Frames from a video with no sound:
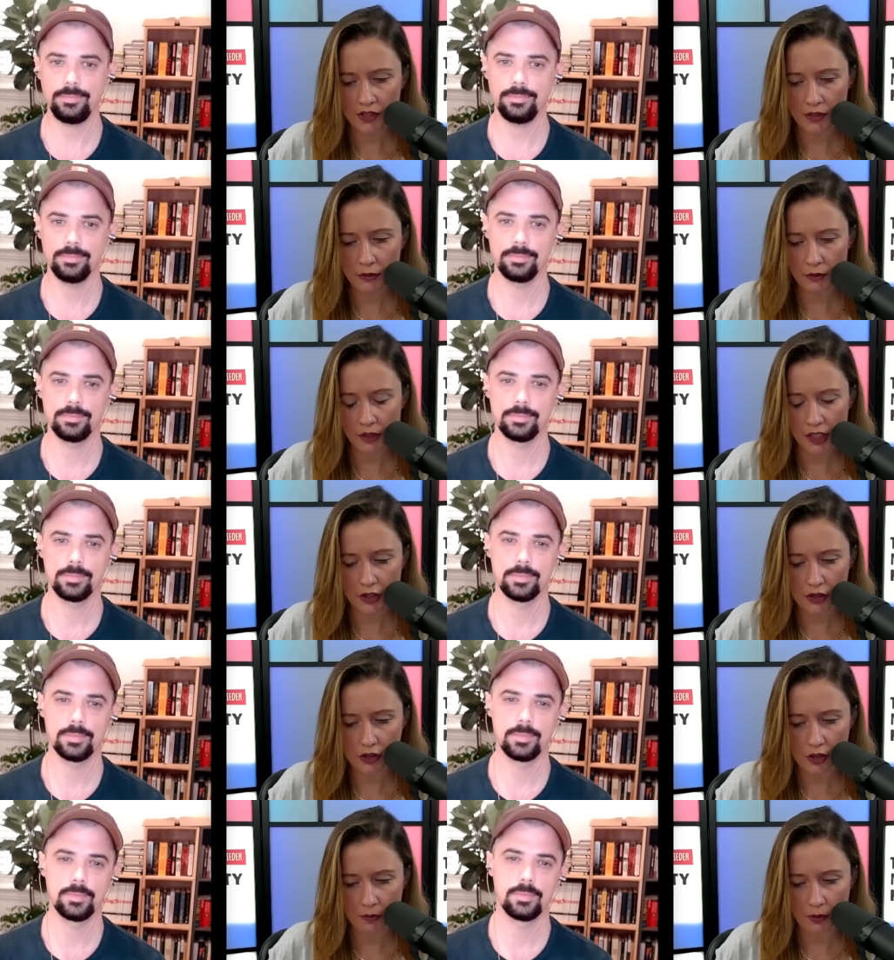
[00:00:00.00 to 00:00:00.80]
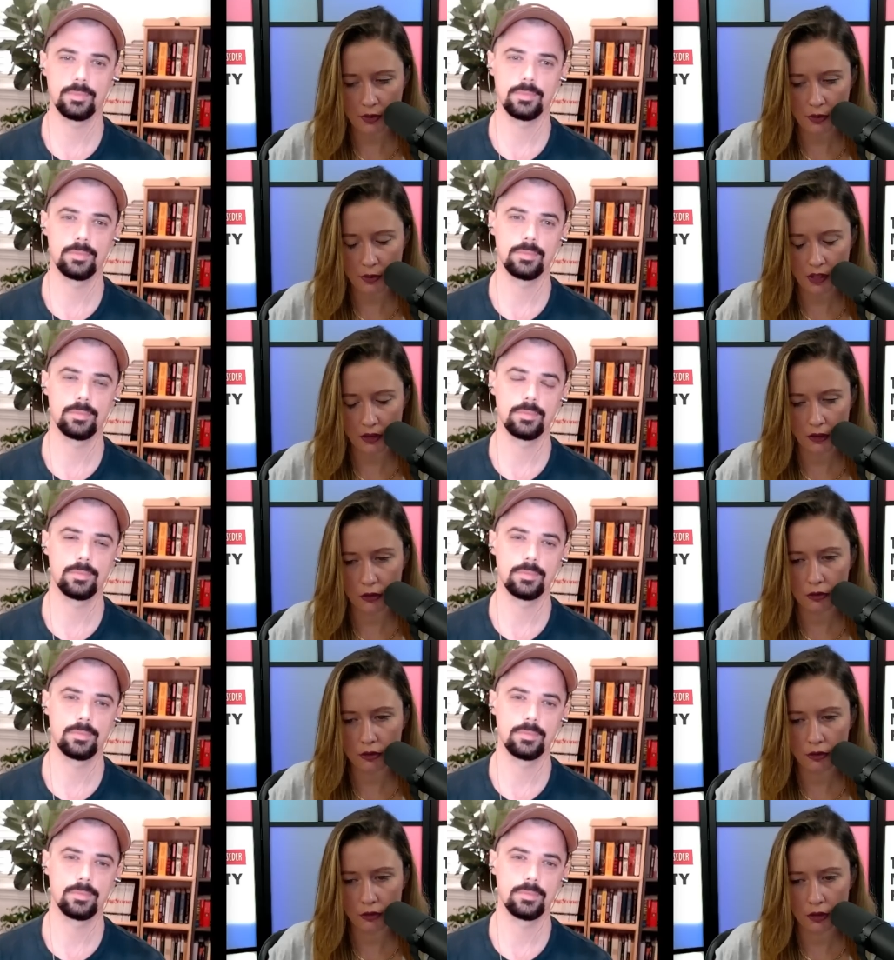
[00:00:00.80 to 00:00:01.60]
Speaker 1: the relationship between
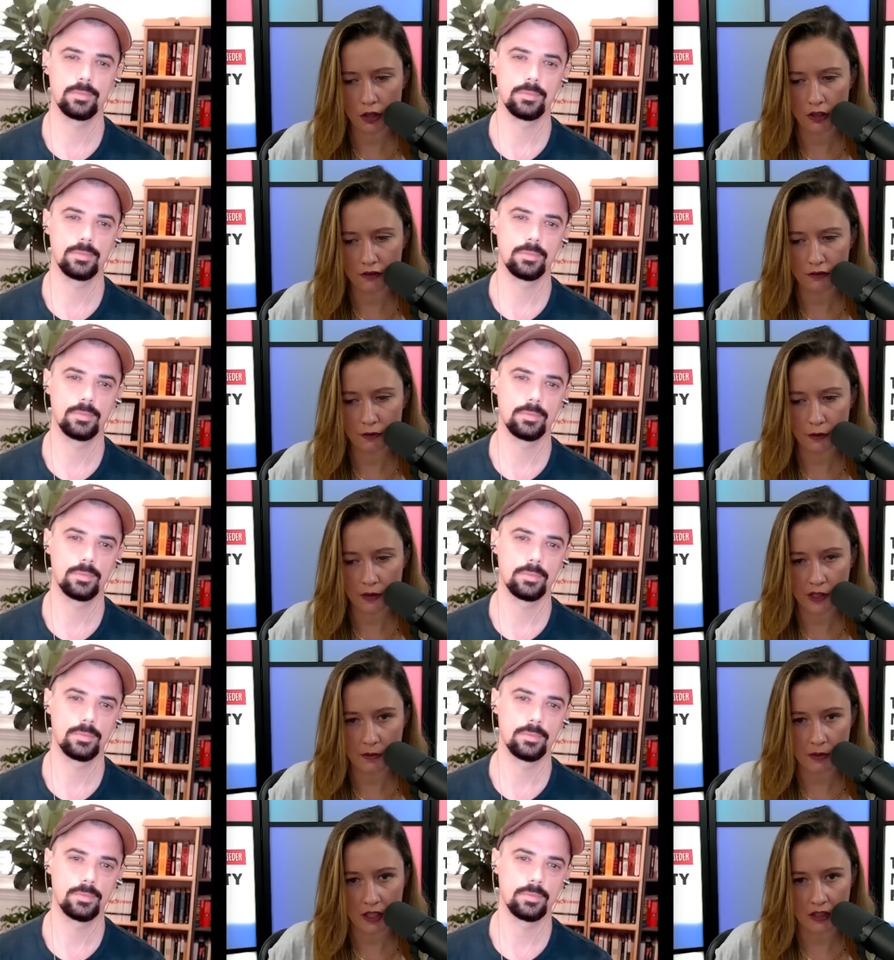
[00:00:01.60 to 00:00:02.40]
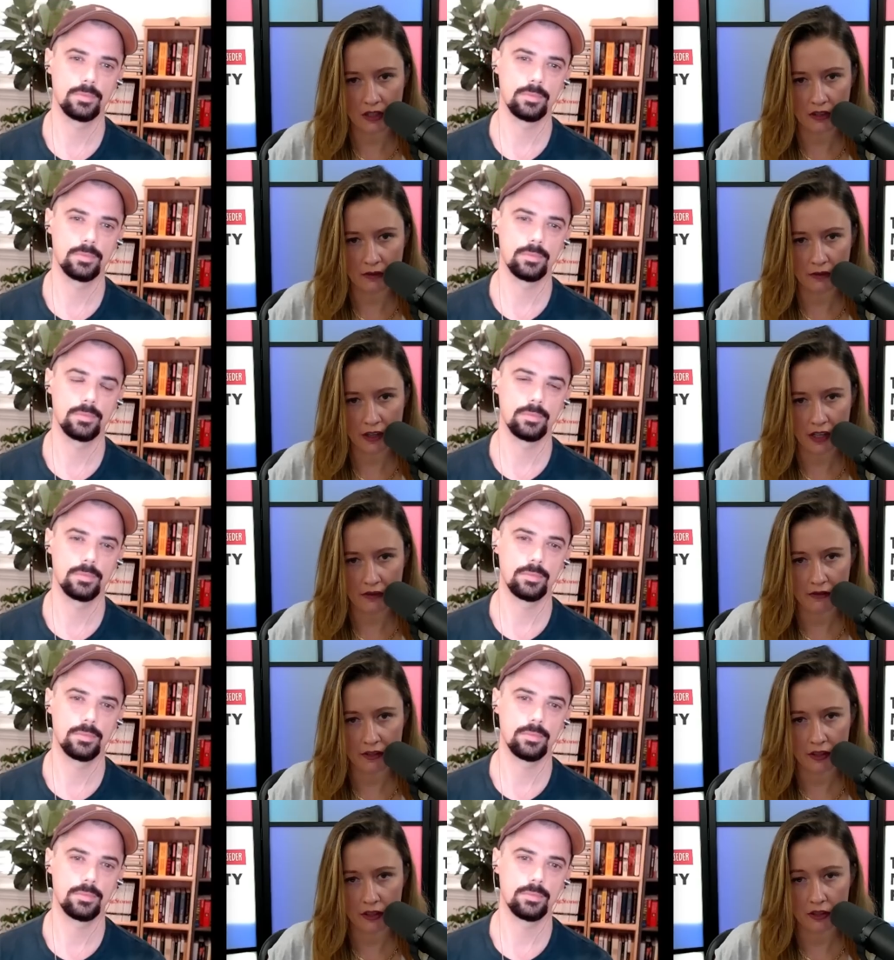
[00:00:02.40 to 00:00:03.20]
local law enforcement in
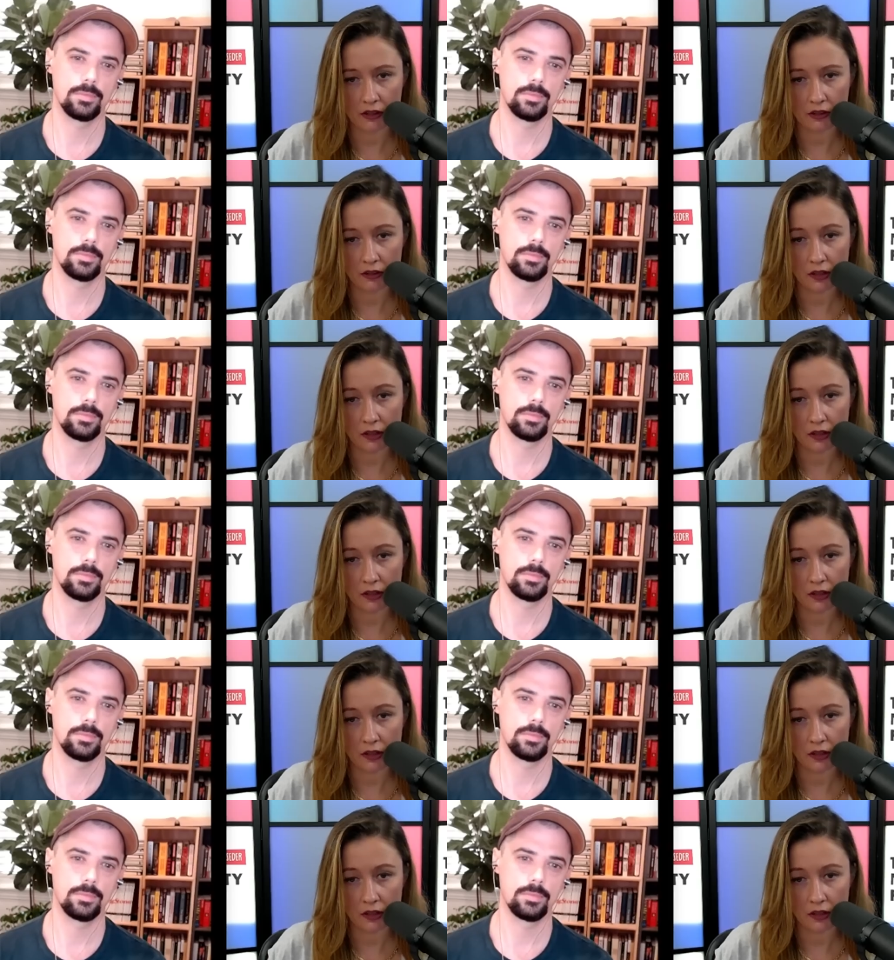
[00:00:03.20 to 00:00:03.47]
Fayetteville